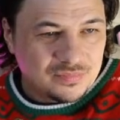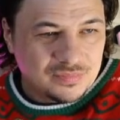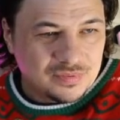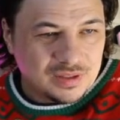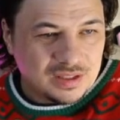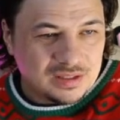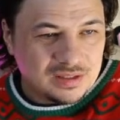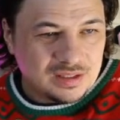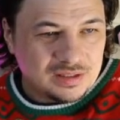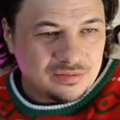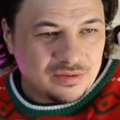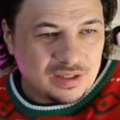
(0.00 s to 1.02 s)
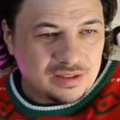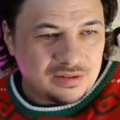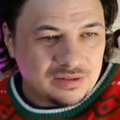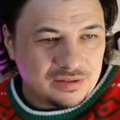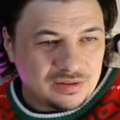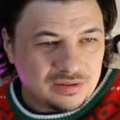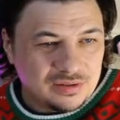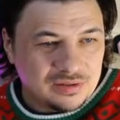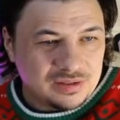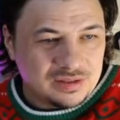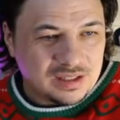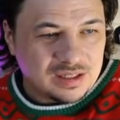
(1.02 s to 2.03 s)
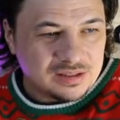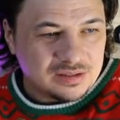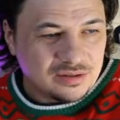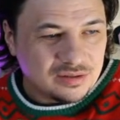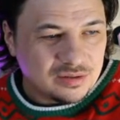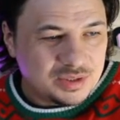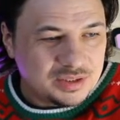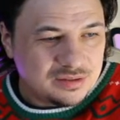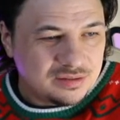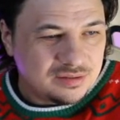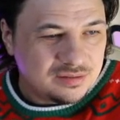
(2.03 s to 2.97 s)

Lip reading: and let's find in current document.